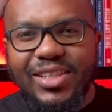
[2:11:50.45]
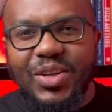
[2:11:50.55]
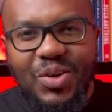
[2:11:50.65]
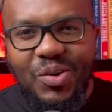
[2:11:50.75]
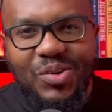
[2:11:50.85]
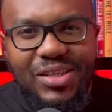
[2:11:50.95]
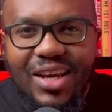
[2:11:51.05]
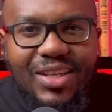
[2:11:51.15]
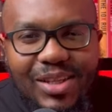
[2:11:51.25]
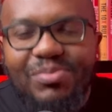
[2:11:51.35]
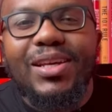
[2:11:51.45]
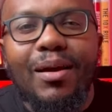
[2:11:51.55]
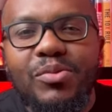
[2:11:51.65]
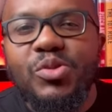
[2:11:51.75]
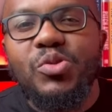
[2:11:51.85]
because
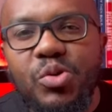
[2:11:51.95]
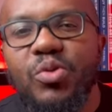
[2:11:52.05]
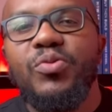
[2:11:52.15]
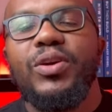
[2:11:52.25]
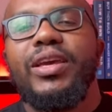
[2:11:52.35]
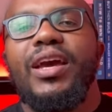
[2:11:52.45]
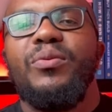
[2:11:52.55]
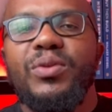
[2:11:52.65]
sometimes we do forget